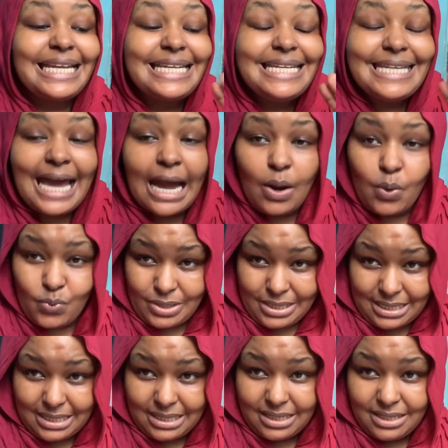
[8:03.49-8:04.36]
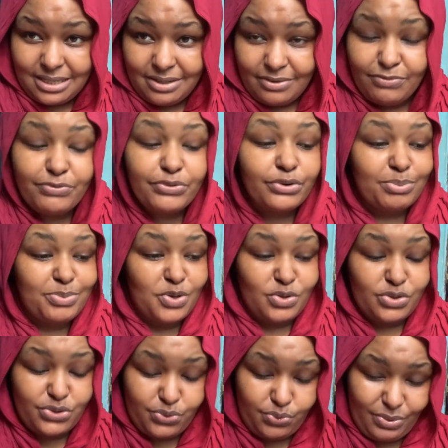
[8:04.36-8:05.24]
down from
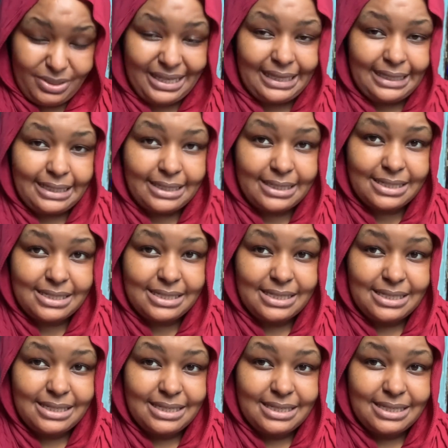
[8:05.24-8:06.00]
your suitcase